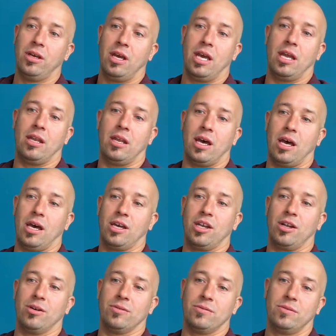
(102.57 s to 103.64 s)
And
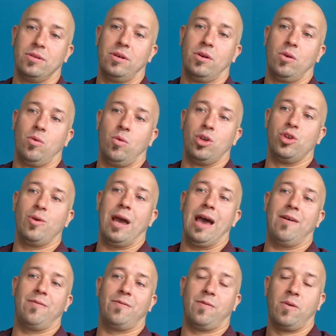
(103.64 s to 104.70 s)
when you
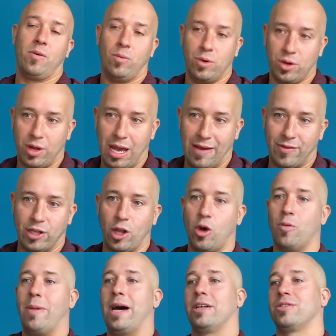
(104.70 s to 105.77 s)
have a
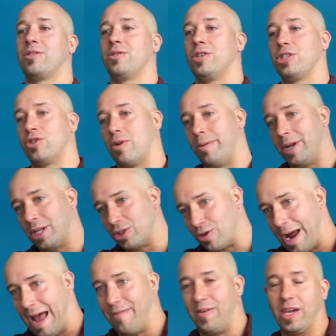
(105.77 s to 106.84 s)
load balancer distributing
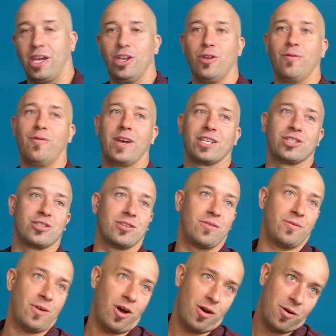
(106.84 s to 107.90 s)
traffic and you fixed
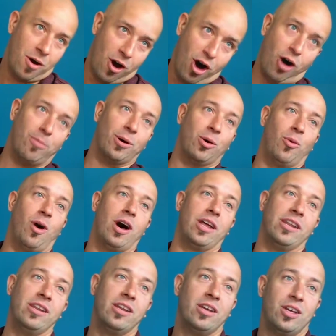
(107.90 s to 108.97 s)
all but
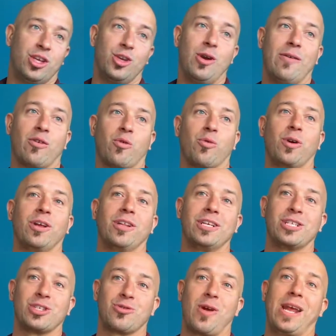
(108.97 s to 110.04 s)
one, you have a really
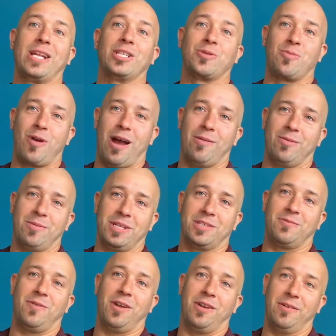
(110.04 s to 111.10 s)
strange problem
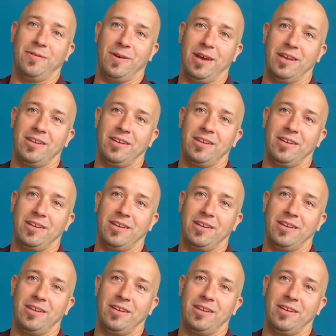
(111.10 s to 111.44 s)
that's fun to find.